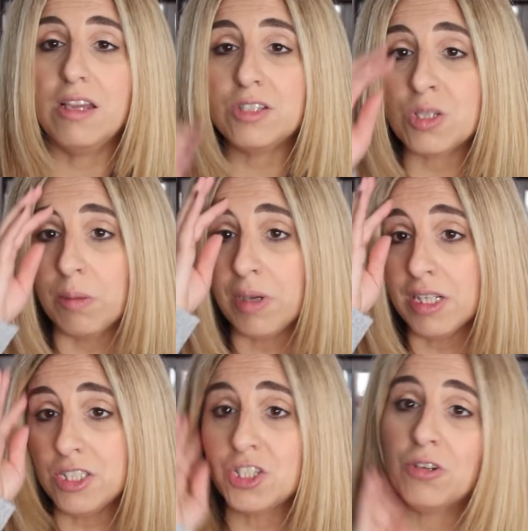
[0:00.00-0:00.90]
So I'm
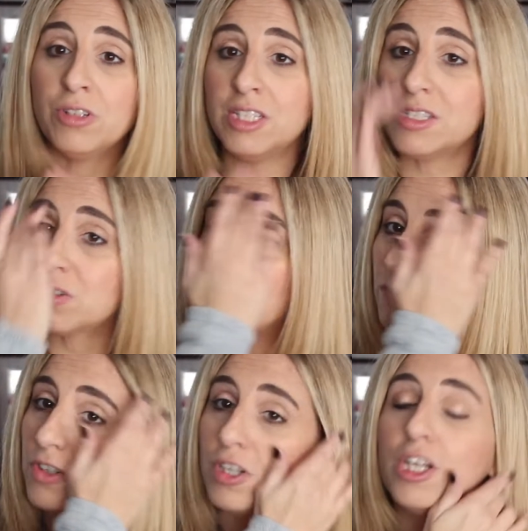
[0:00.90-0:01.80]
going to turn this
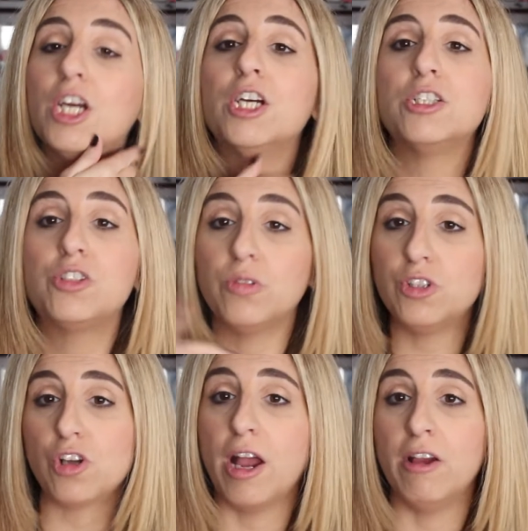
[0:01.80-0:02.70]
over to
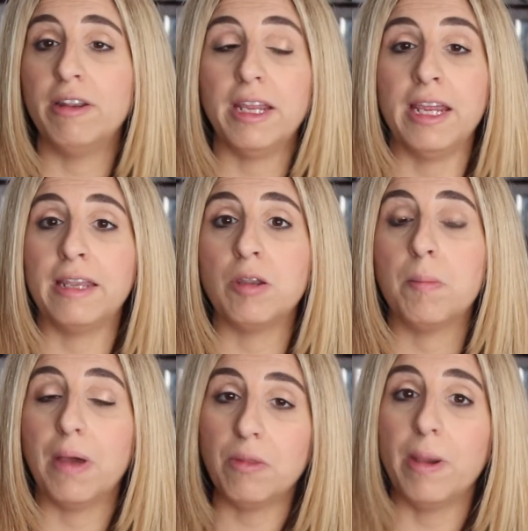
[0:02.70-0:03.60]
the try on. And
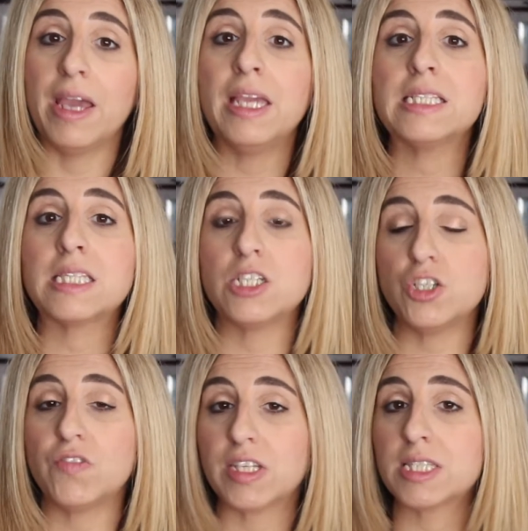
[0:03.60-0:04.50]
by the way,
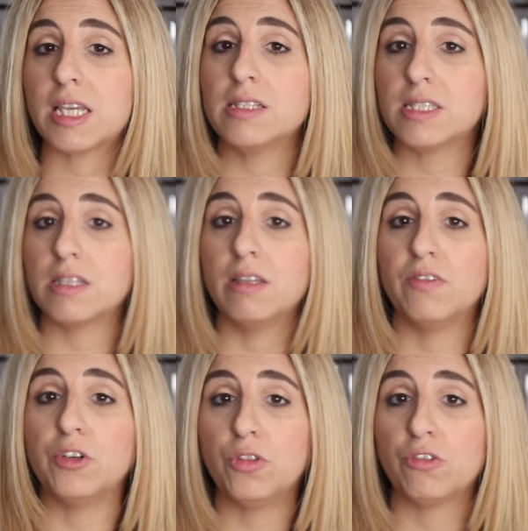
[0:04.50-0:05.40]
Stitch Fix gets
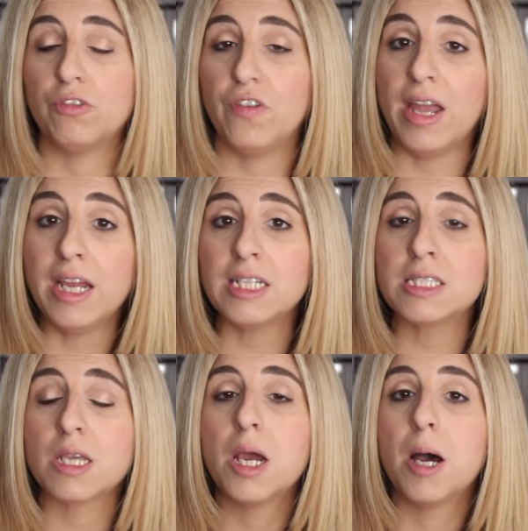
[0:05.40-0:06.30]
delivered through
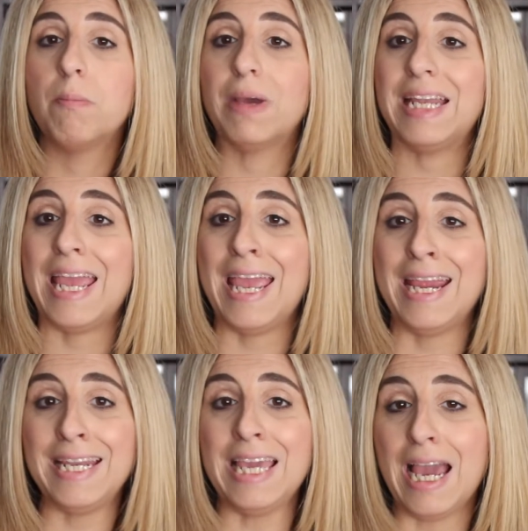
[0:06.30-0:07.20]
FedEx, but
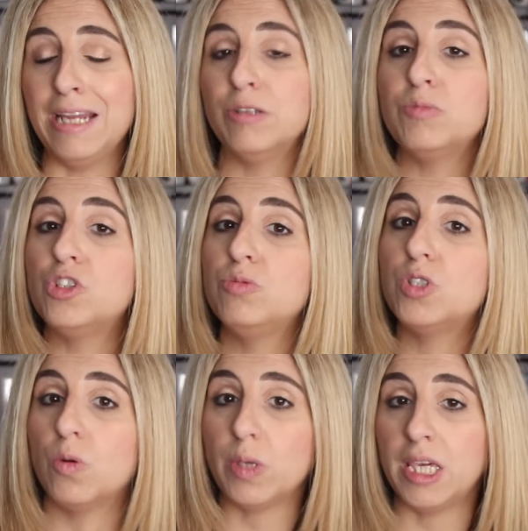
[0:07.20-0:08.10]
any items you
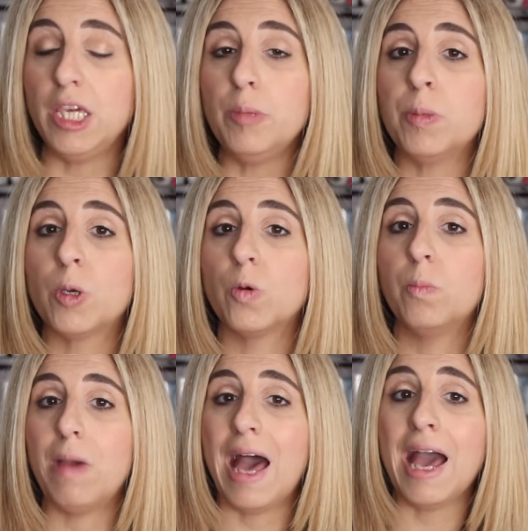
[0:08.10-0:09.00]
don't keep go
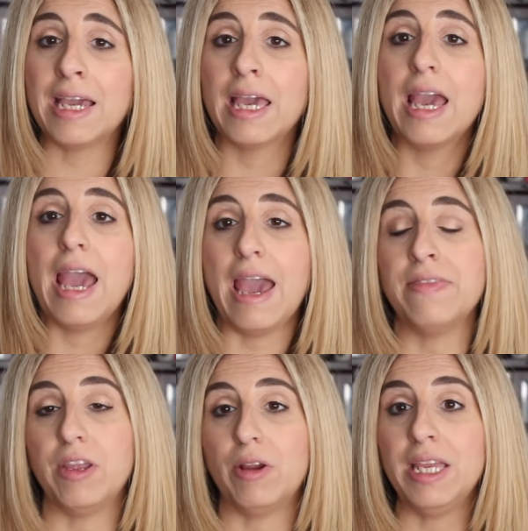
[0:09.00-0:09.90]
back
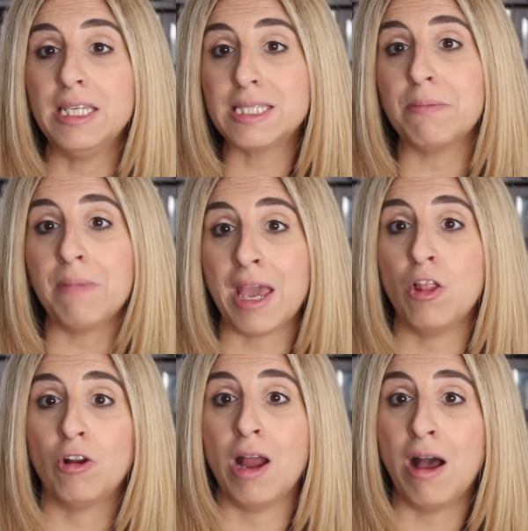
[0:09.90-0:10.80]
and there is a
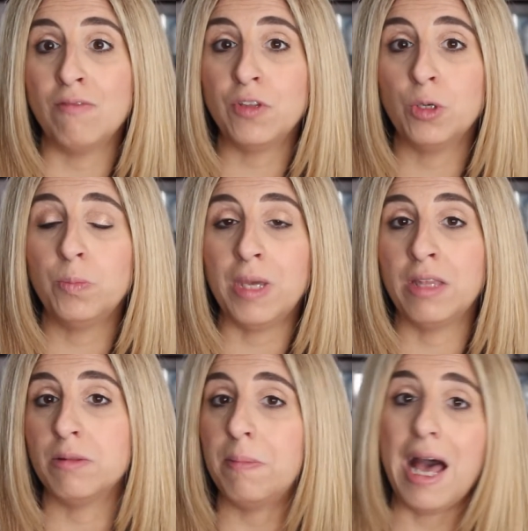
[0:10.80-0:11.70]
mailer envelope
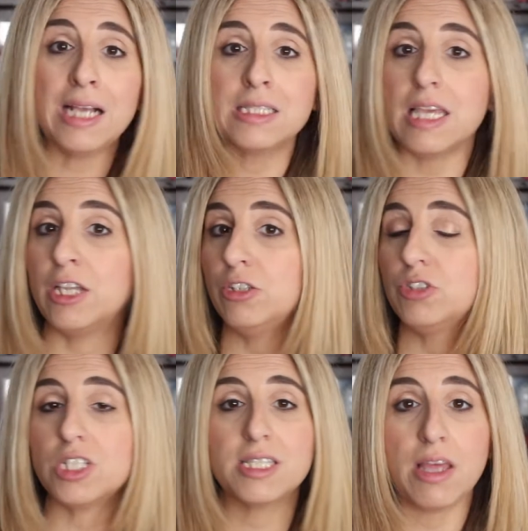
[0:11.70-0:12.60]
in the box and you
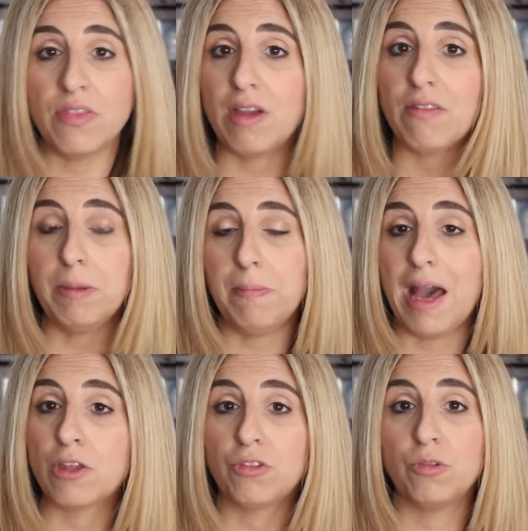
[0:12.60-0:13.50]
just send that right
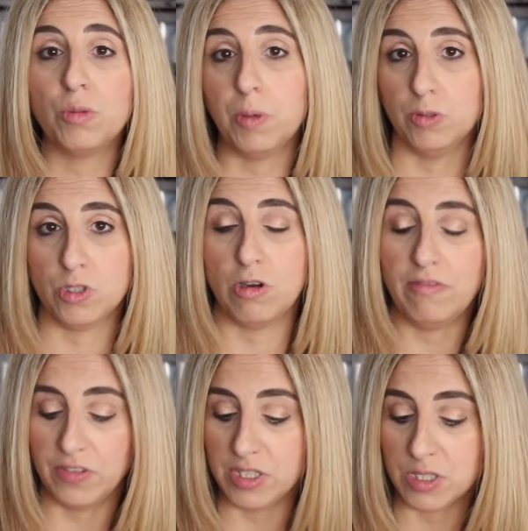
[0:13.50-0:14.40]
back through the post
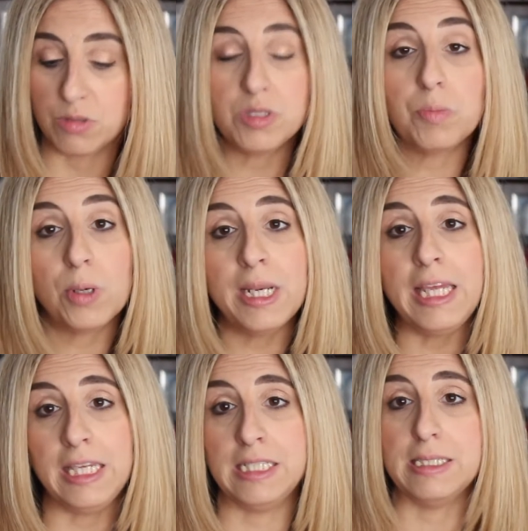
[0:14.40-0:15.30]
office. So it's
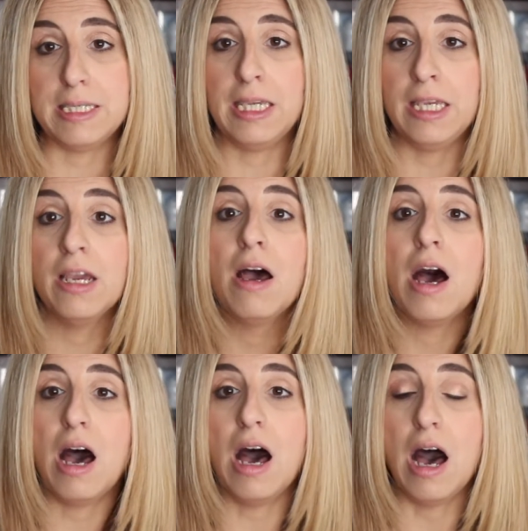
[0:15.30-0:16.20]
pretty easy
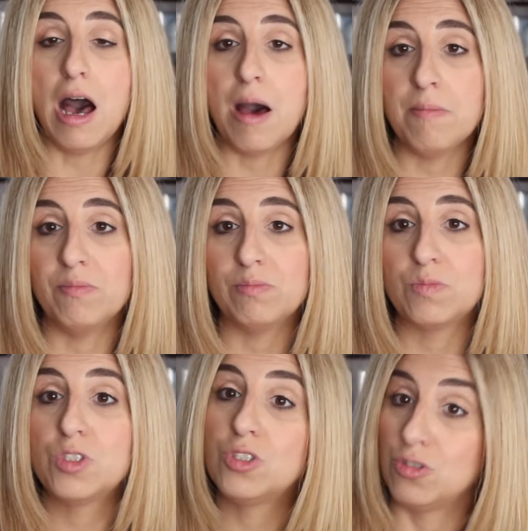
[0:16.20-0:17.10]
um,
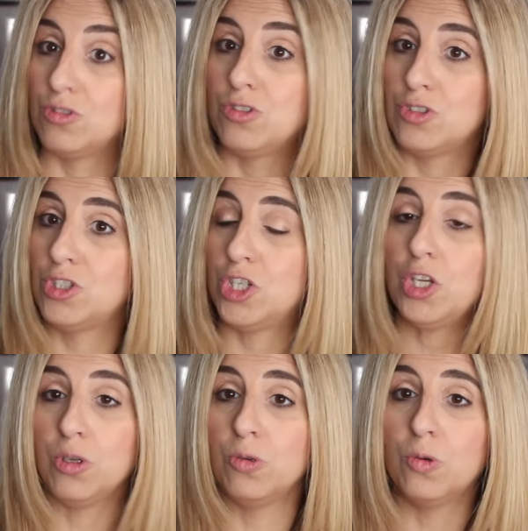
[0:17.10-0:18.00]

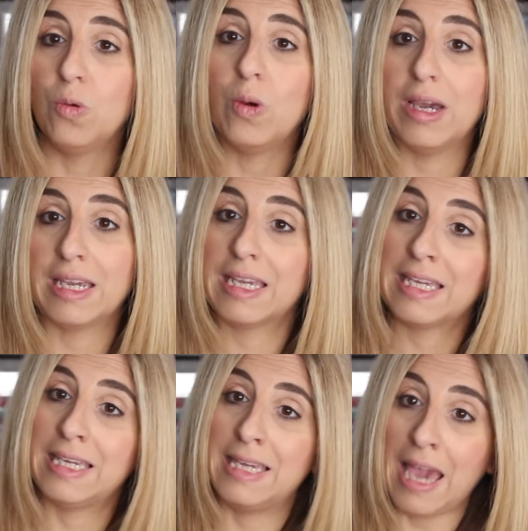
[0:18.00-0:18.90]
to
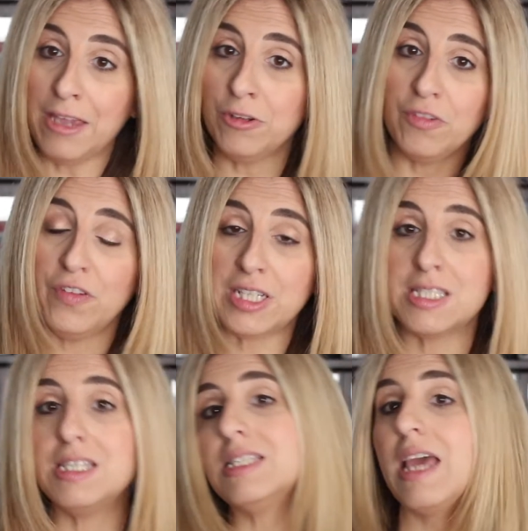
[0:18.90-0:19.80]
get your
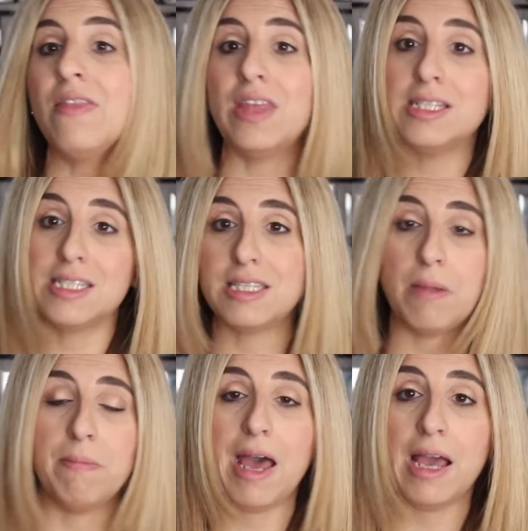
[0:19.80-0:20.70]
fixes and then to
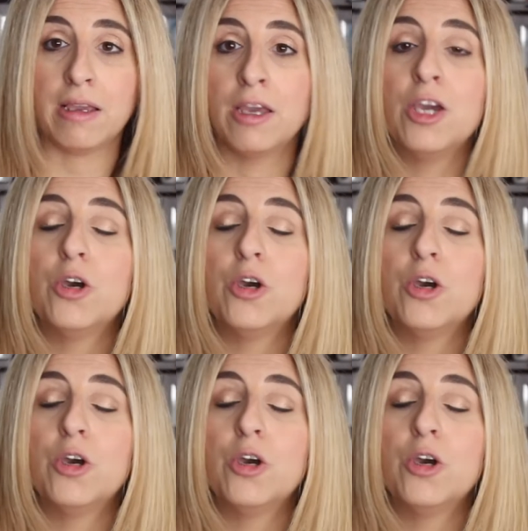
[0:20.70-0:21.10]
send back.